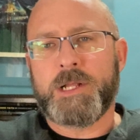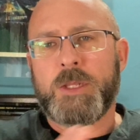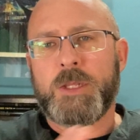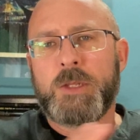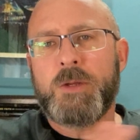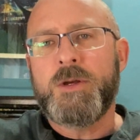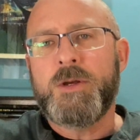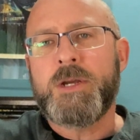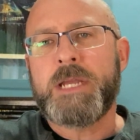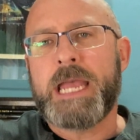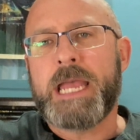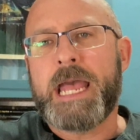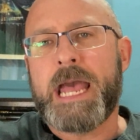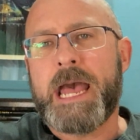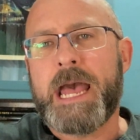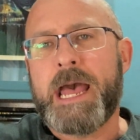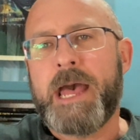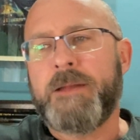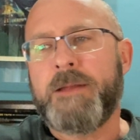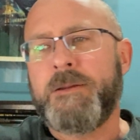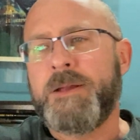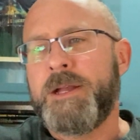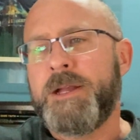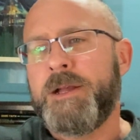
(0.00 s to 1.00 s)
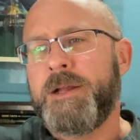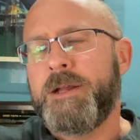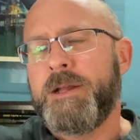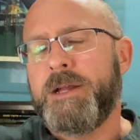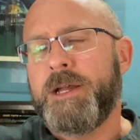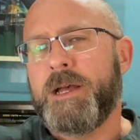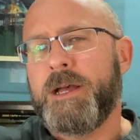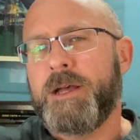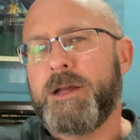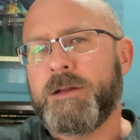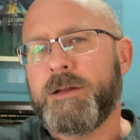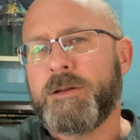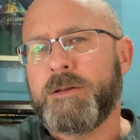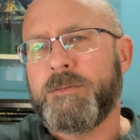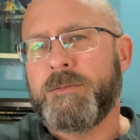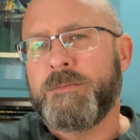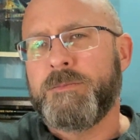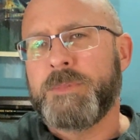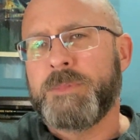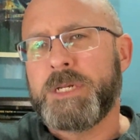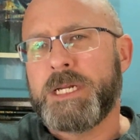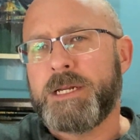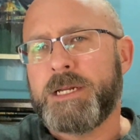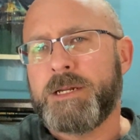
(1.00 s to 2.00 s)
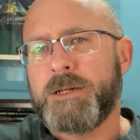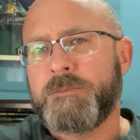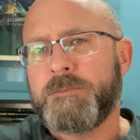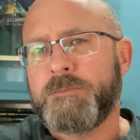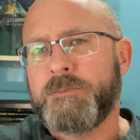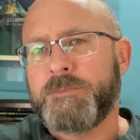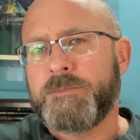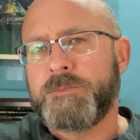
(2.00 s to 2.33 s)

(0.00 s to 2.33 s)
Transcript: look at uh, uh,